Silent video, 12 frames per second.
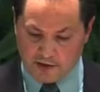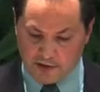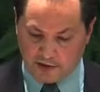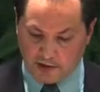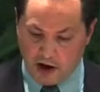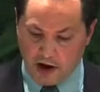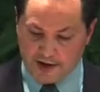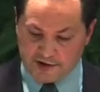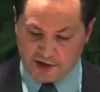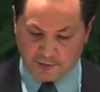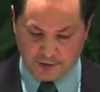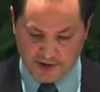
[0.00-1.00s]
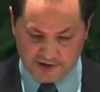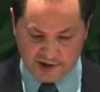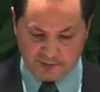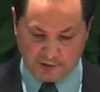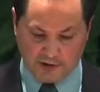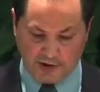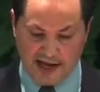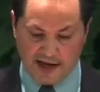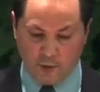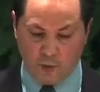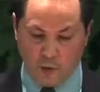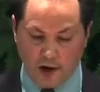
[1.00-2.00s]
The law is a principle, a
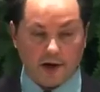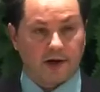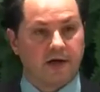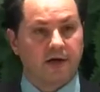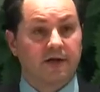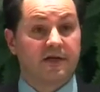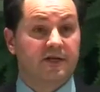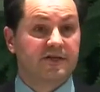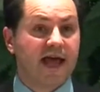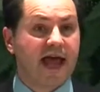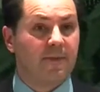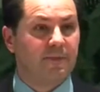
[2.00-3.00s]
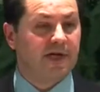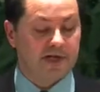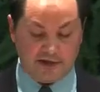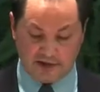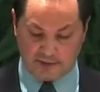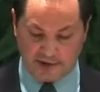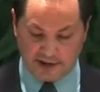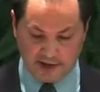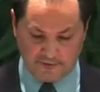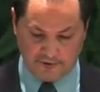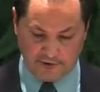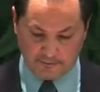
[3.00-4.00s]
work that is happening in the
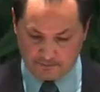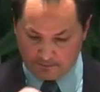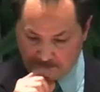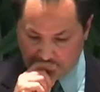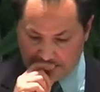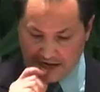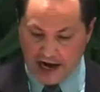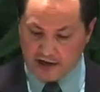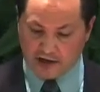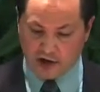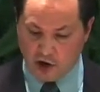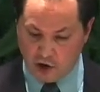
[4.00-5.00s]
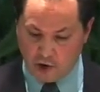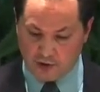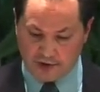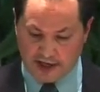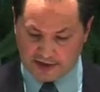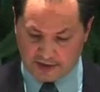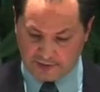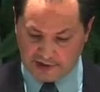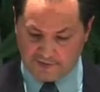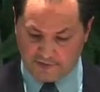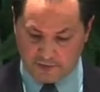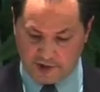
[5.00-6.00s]
believer, not a code that the
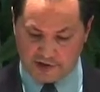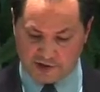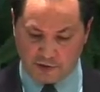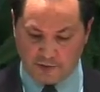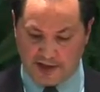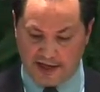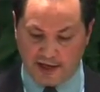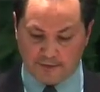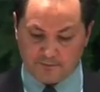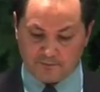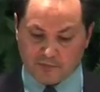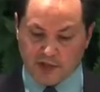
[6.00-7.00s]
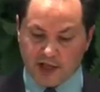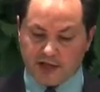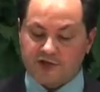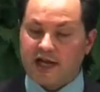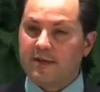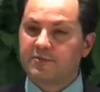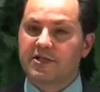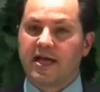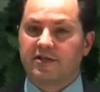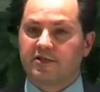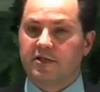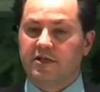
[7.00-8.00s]
believer must obey. James
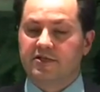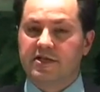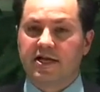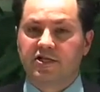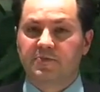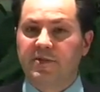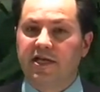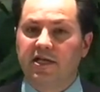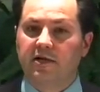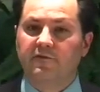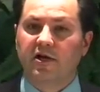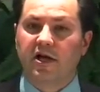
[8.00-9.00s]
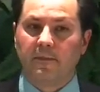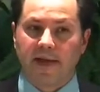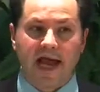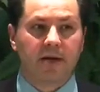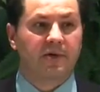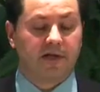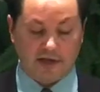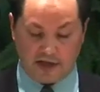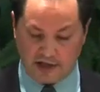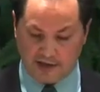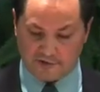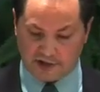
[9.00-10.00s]
not, is not speaking of a commandment
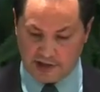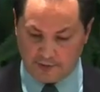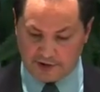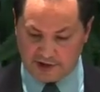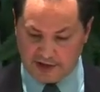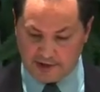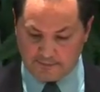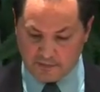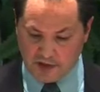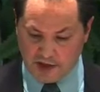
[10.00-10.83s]
that gives liberty,